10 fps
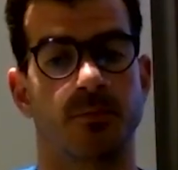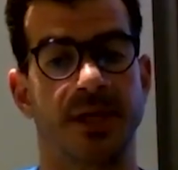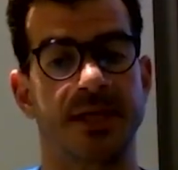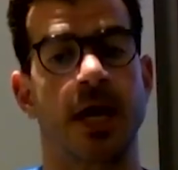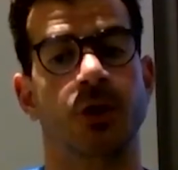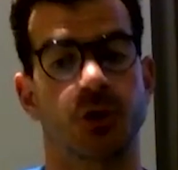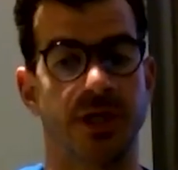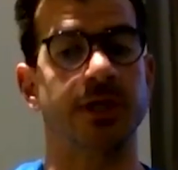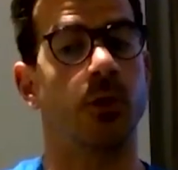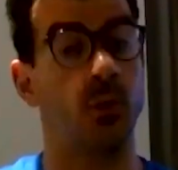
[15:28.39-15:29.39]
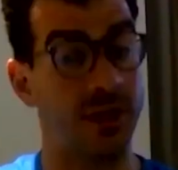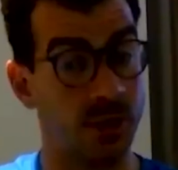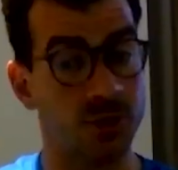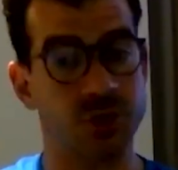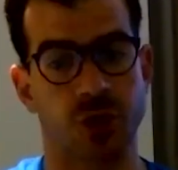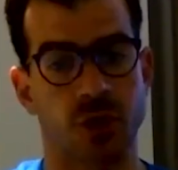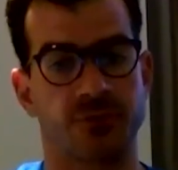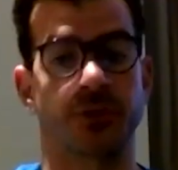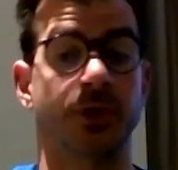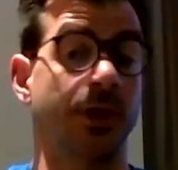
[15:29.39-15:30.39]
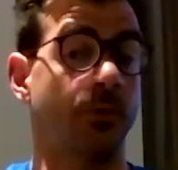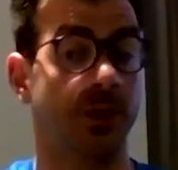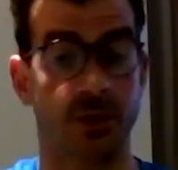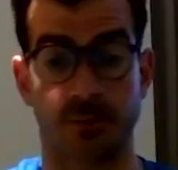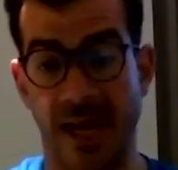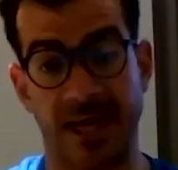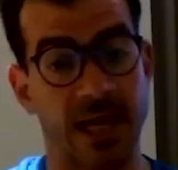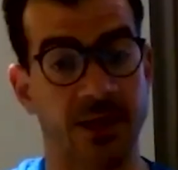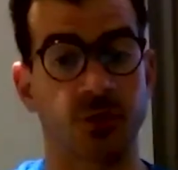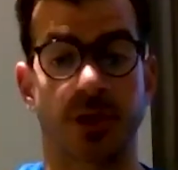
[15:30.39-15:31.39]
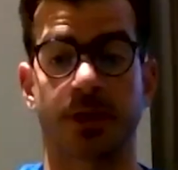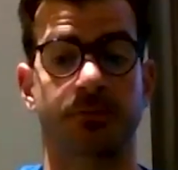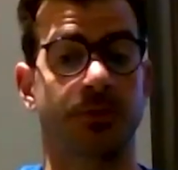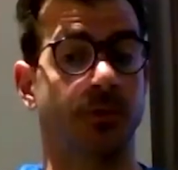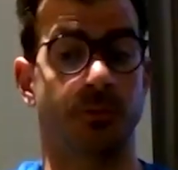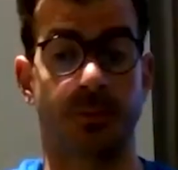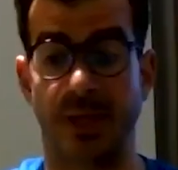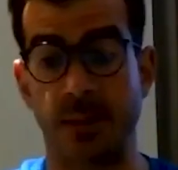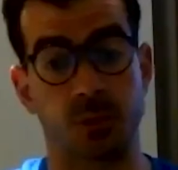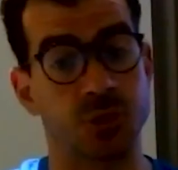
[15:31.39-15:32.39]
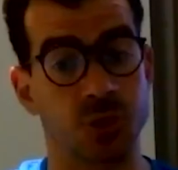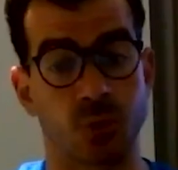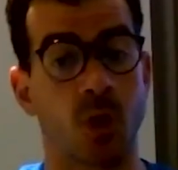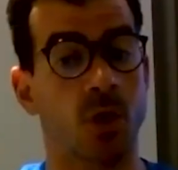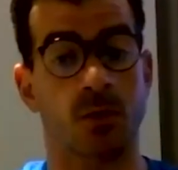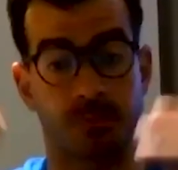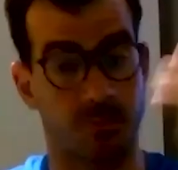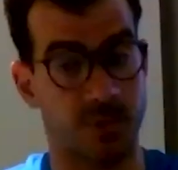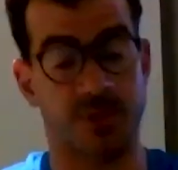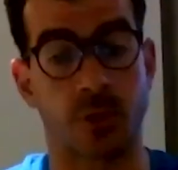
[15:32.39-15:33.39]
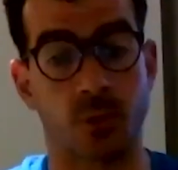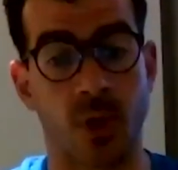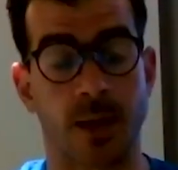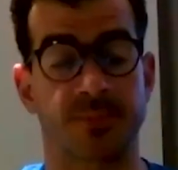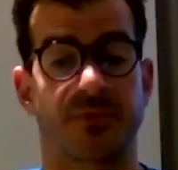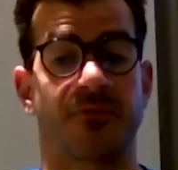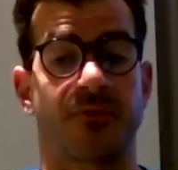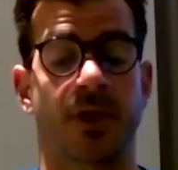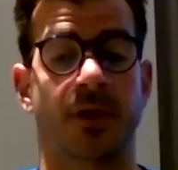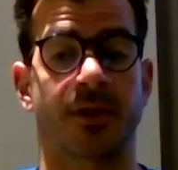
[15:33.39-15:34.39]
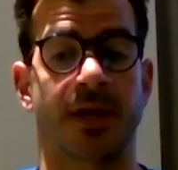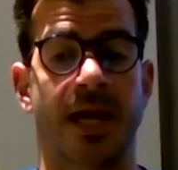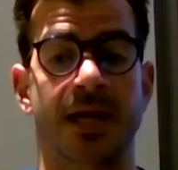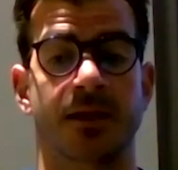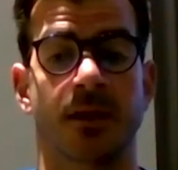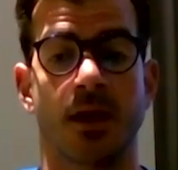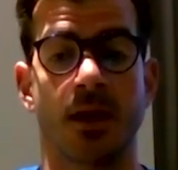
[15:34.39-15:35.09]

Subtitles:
But now you need a really good serve, you need a really good backhand, you need to be able to walk, run up the net.